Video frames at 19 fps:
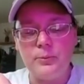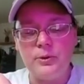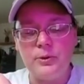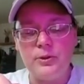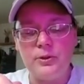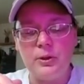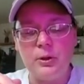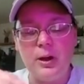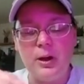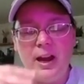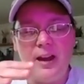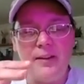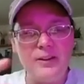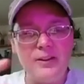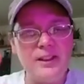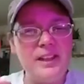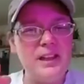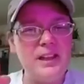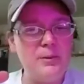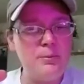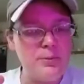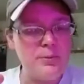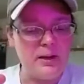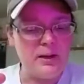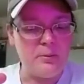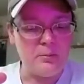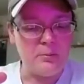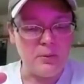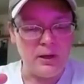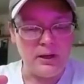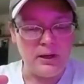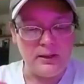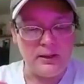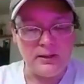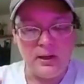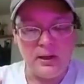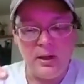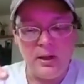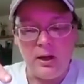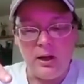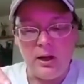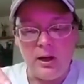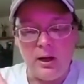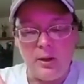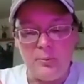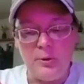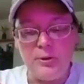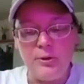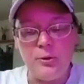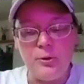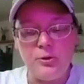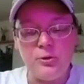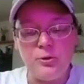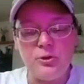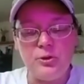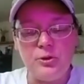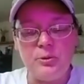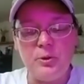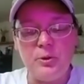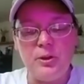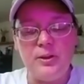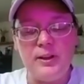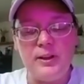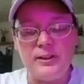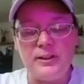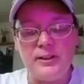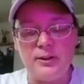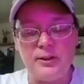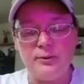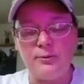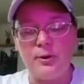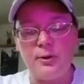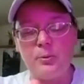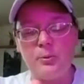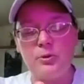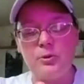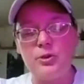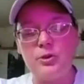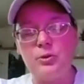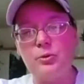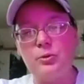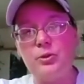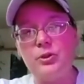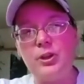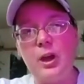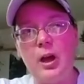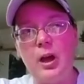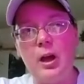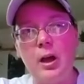So I have to keep that in mind. But those are some of the things that the farmers use